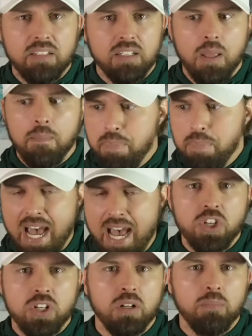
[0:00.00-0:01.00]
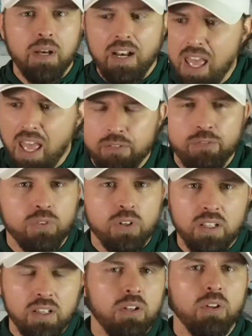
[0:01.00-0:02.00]
and passionate about every
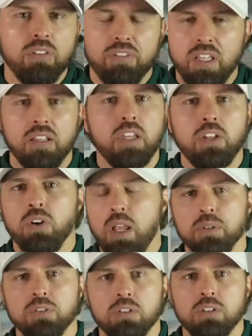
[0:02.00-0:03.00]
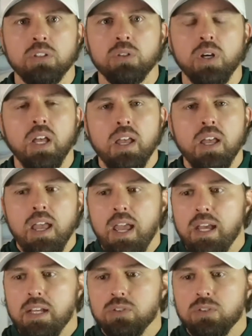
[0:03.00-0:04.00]
little thing that you're able to do.
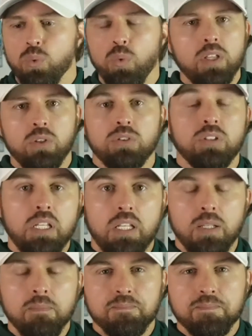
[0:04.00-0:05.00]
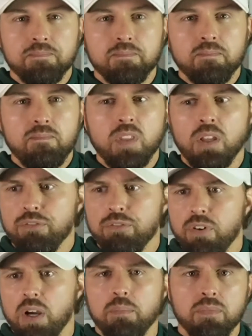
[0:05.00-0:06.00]
And what you see
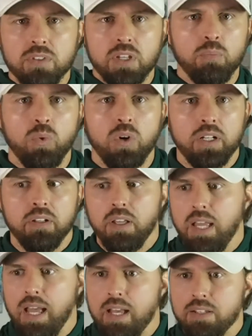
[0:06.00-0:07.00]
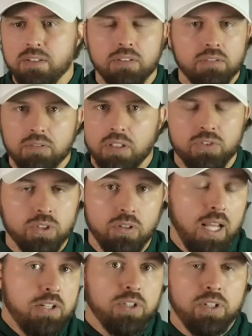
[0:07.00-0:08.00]
from someone as just
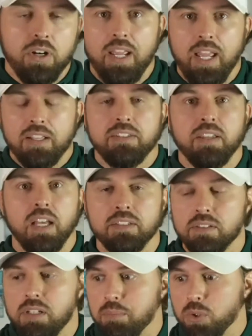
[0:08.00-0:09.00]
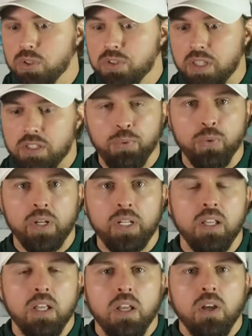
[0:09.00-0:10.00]
legendary as Tom Cruise at this point,
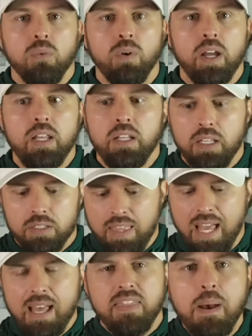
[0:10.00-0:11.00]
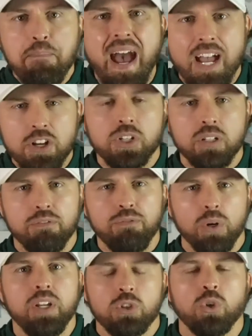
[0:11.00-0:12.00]
right? It's that passion
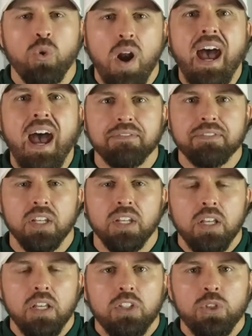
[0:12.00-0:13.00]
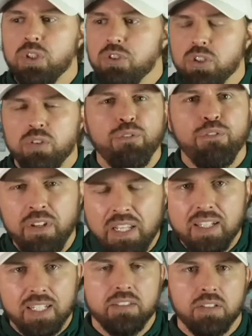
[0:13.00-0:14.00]
for his craft. You could just
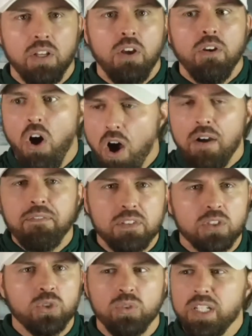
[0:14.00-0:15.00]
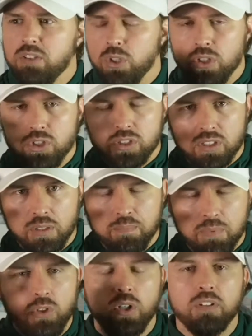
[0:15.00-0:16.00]
feel it off the screen. You
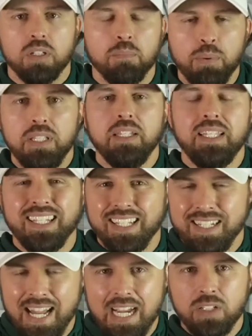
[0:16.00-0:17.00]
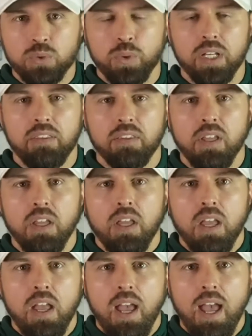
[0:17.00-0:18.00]
could completely connect with,
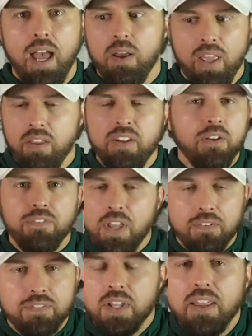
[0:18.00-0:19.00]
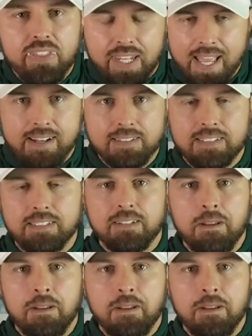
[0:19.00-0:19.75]
if nothing else,